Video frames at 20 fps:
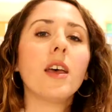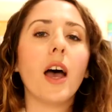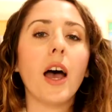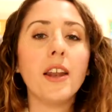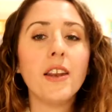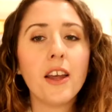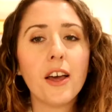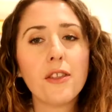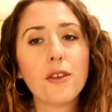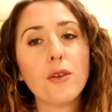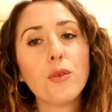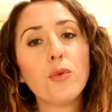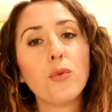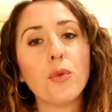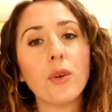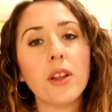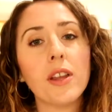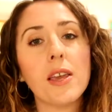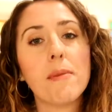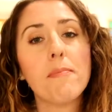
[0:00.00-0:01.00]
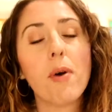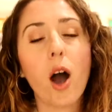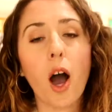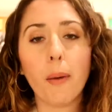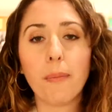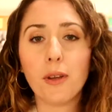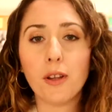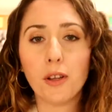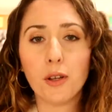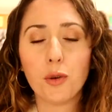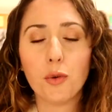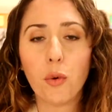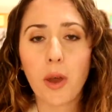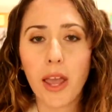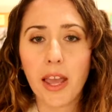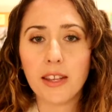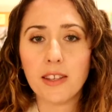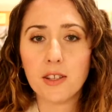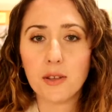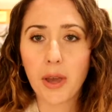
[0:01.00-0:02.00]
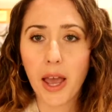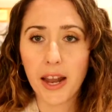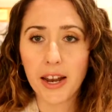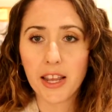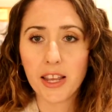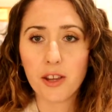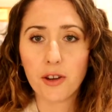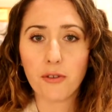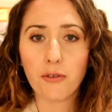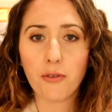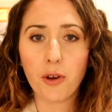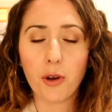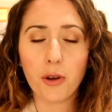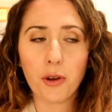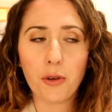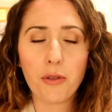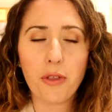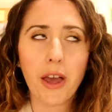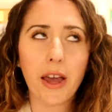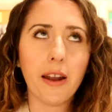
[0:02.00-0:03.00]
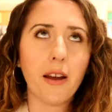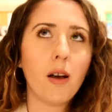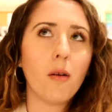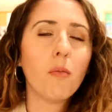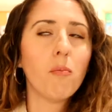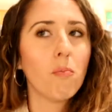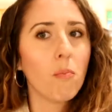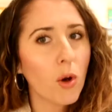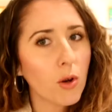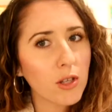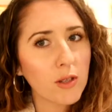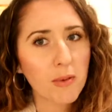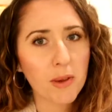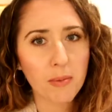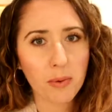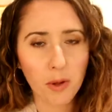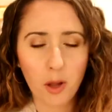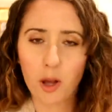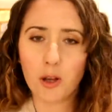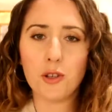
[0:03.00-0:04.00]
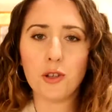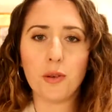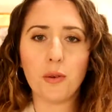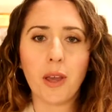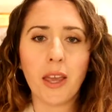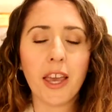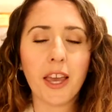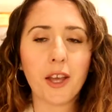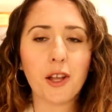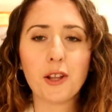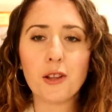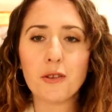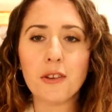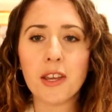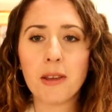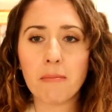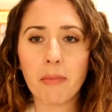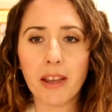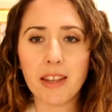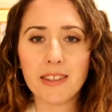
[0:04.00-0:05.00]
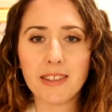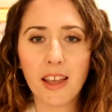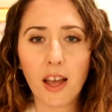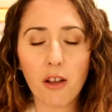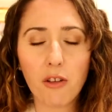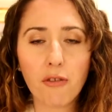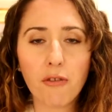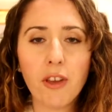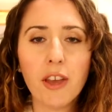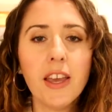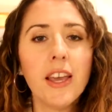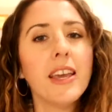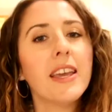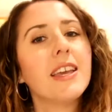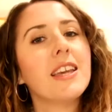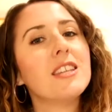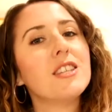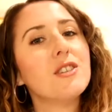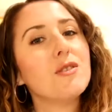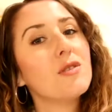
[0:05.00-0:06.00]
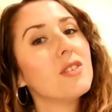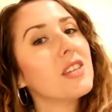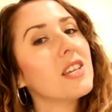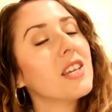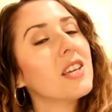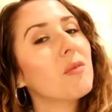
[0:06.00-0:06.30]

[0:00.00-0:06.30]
Another really popular way to edit your photo that most people are doing, including myself, is using